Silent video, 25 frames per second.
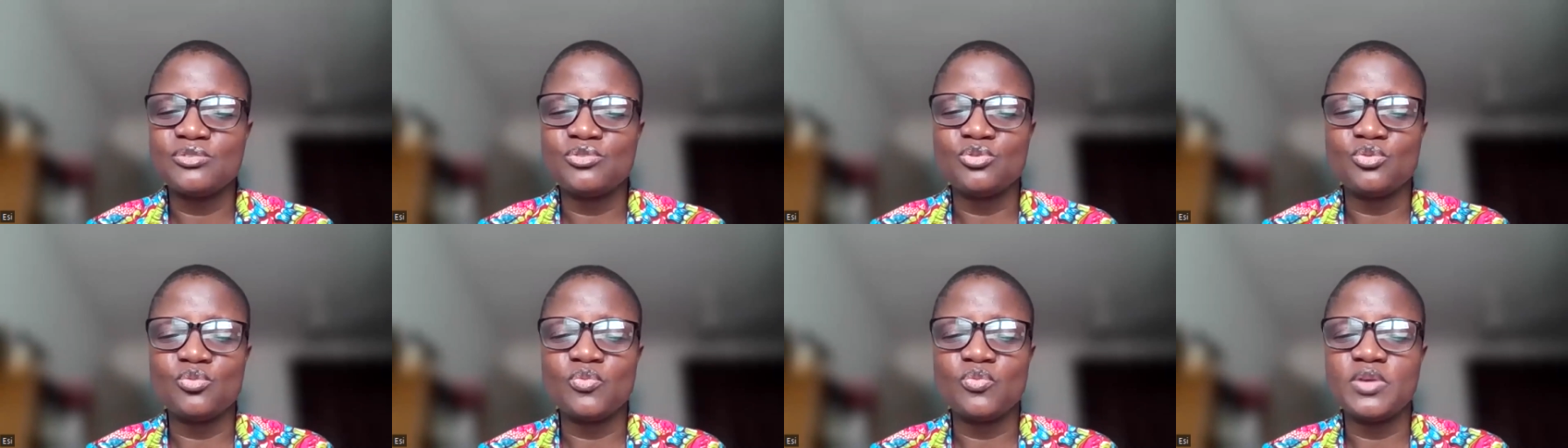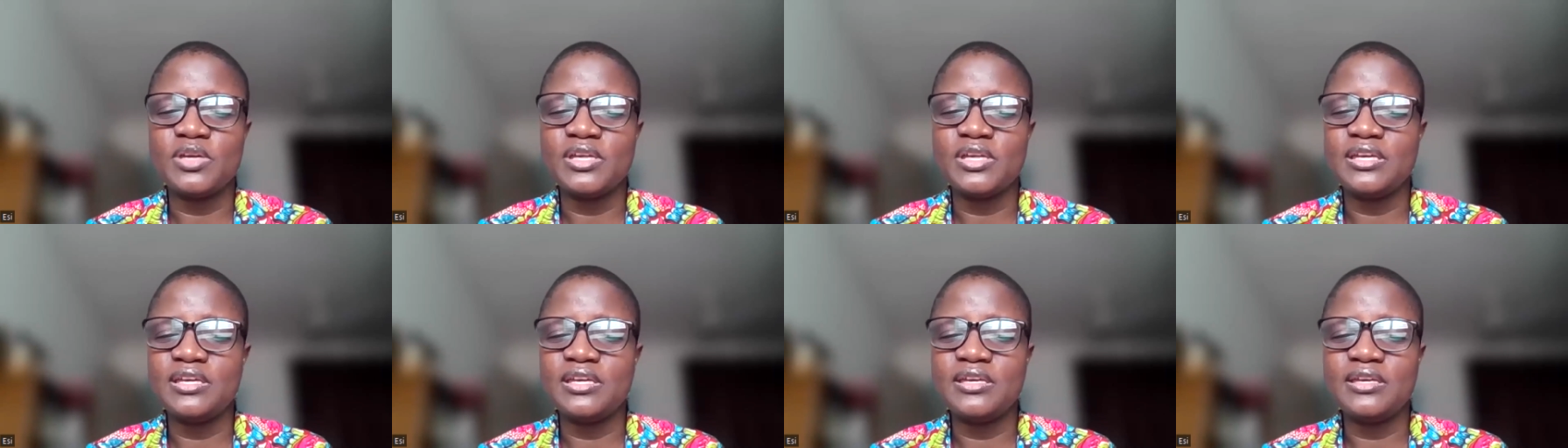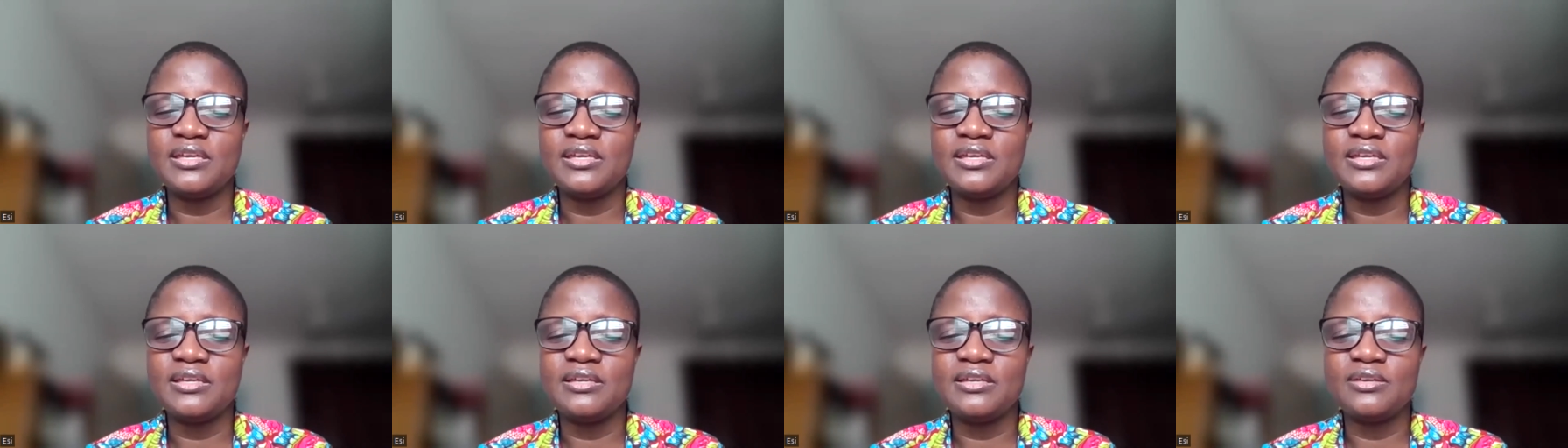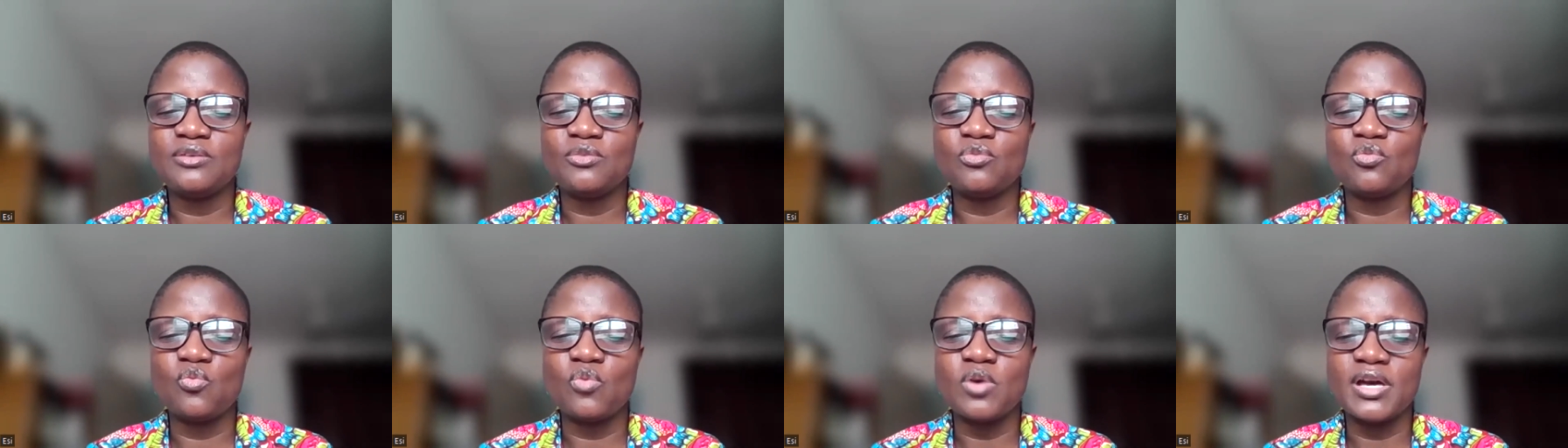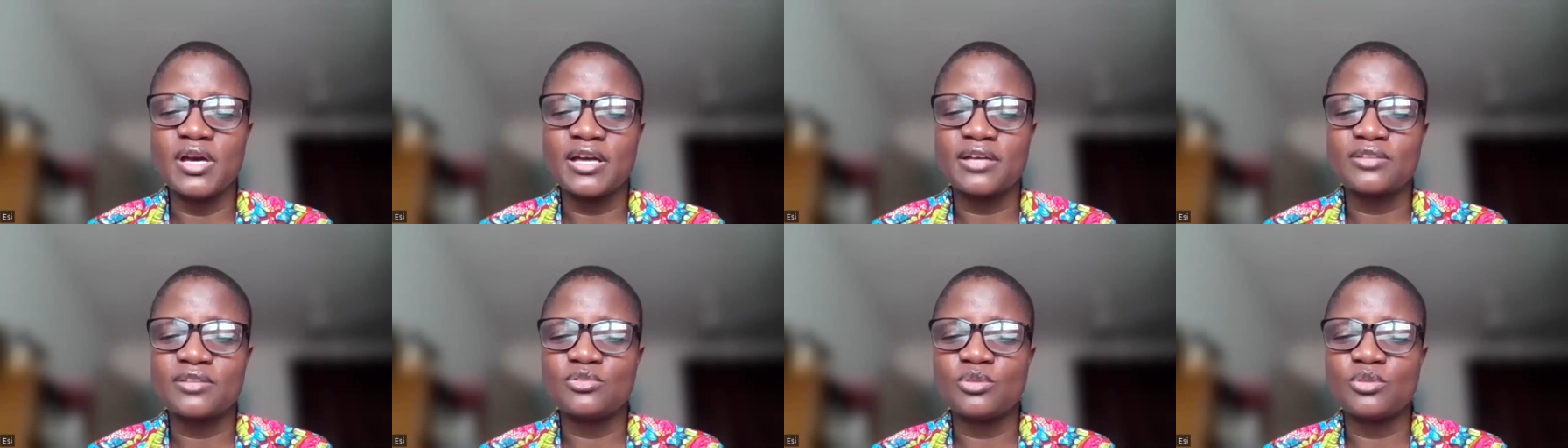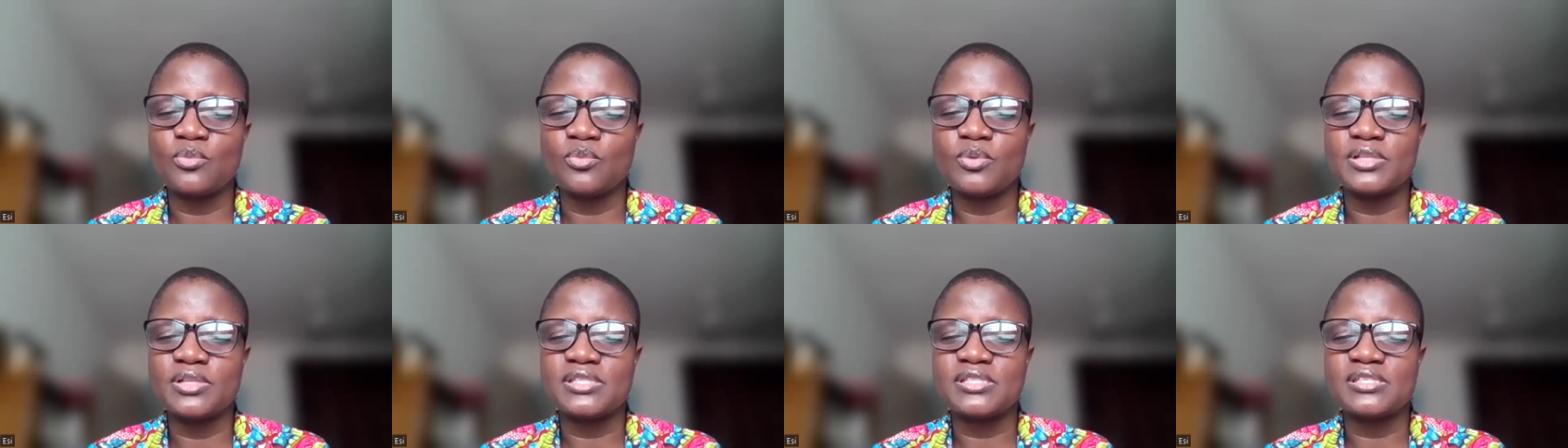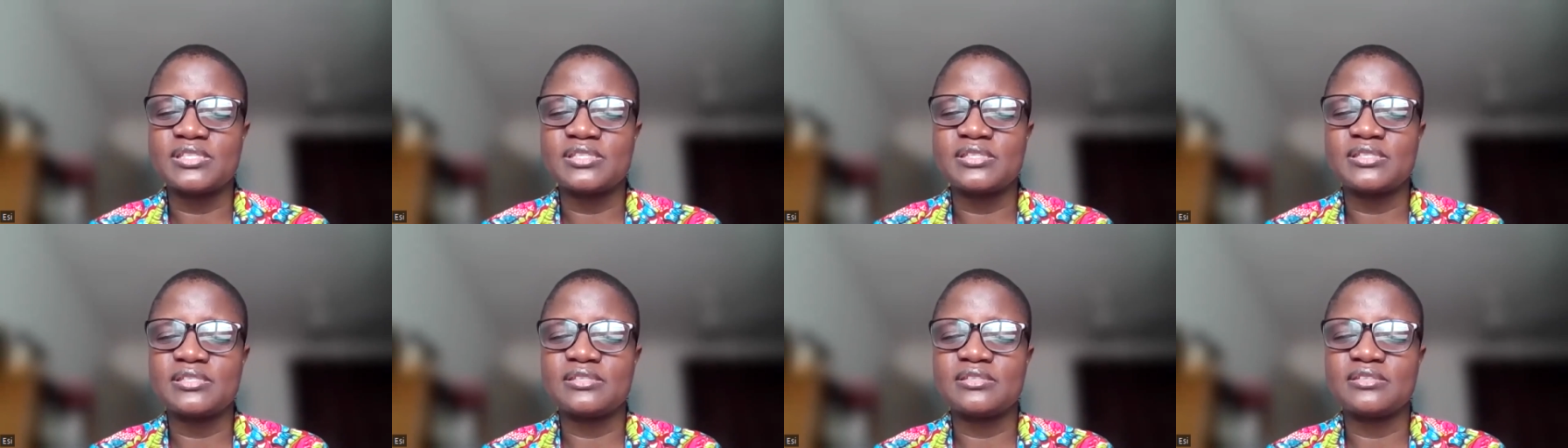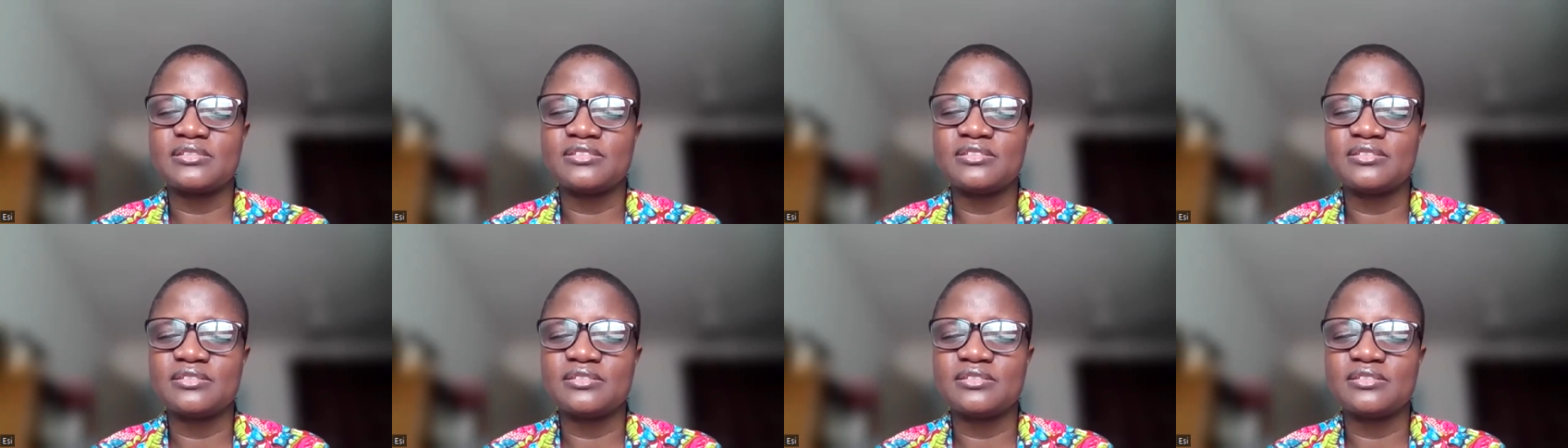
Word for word: Do we work towards